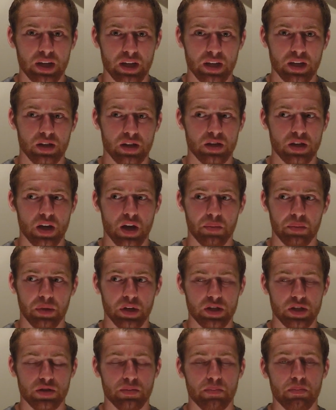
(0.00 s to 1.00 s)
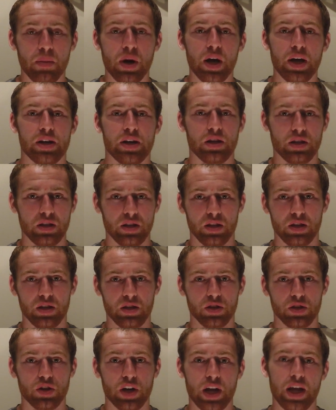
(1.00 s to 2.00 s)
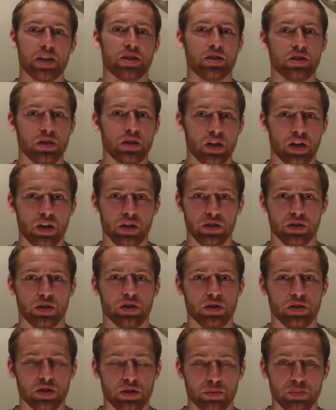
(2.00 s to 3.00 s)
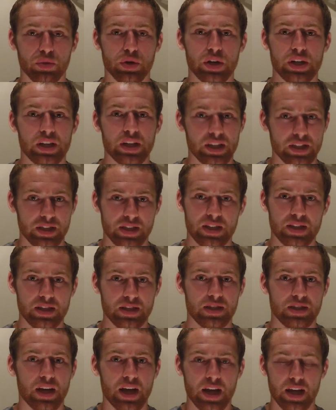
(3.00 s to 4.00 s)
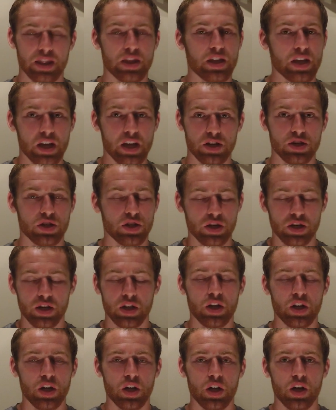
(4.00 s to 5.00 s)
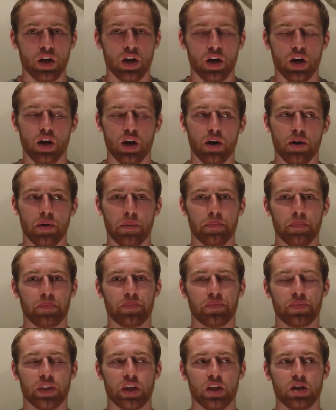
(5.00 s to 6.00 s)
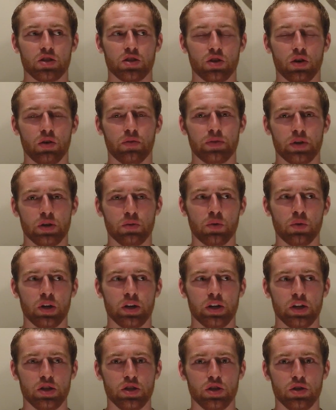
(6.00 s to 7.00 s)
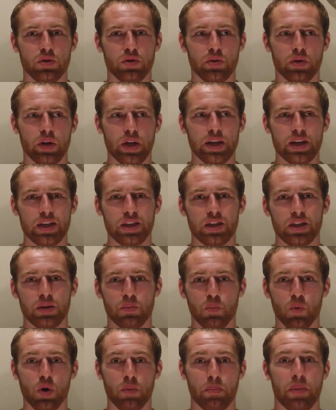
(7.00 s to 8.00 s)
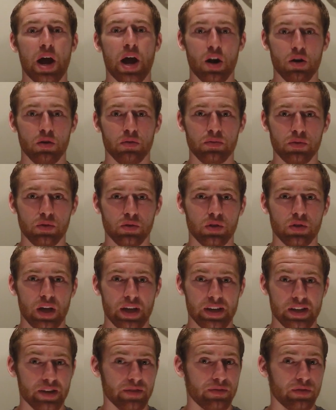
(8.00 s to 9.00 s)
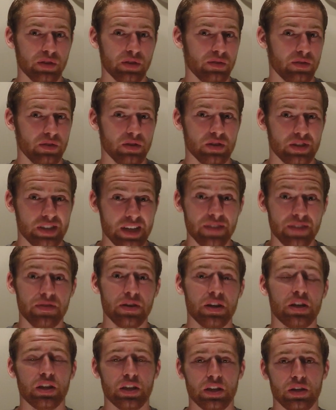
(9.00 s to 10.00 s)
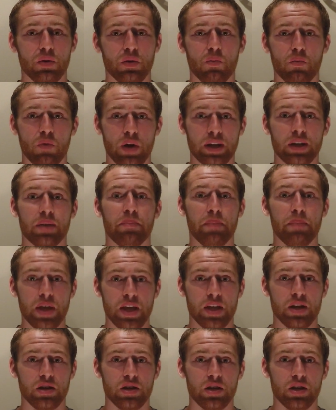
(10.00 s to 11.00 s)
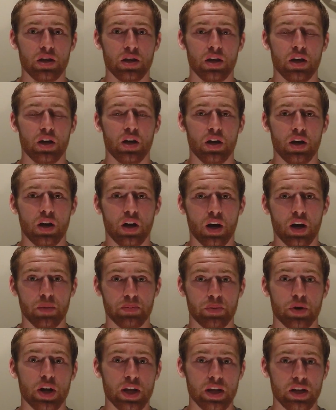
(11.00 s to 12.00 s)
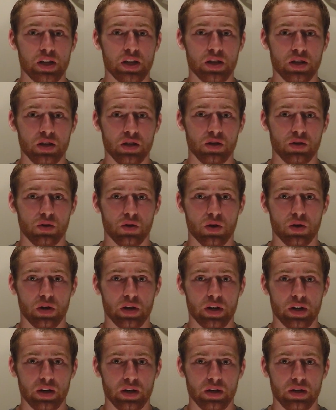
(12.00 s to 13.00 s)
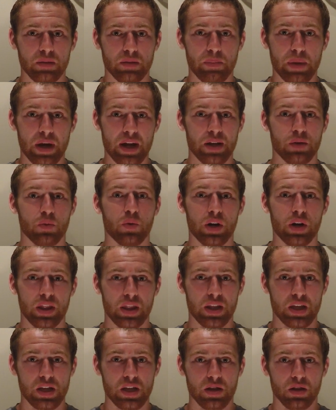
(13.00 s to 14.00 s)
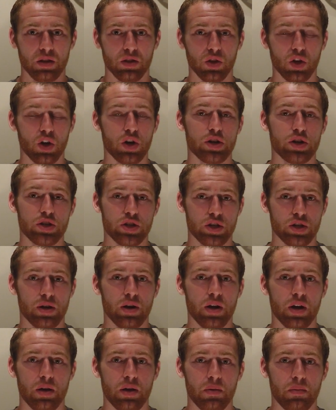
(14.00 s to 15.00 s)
and how much mud and grass and other debris gets inside the edger. So if you're wanting to do anything more powerful, I definitely recommend upgrading or buying one of the larger